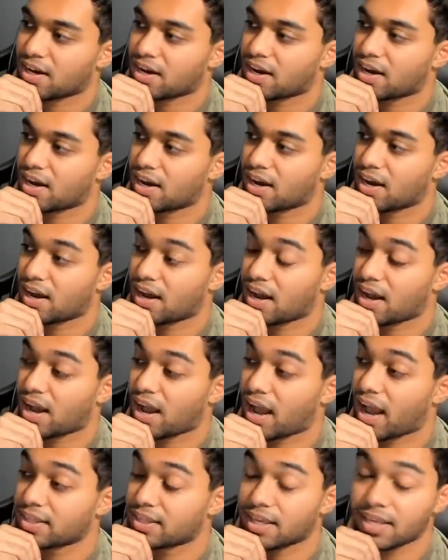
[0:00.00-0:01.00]

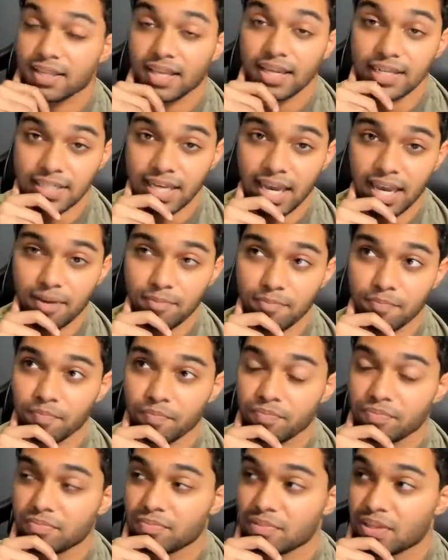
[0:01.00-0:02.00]
I think that Dame,
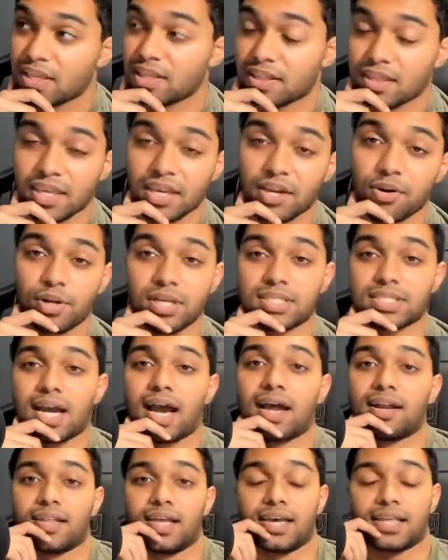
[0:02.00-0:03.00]
in theory, is
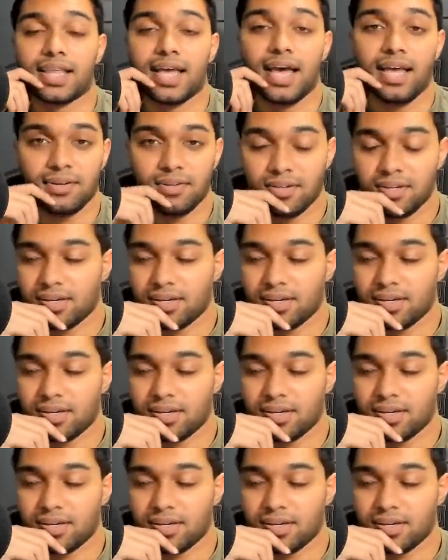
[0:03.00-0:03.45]
kind of like that.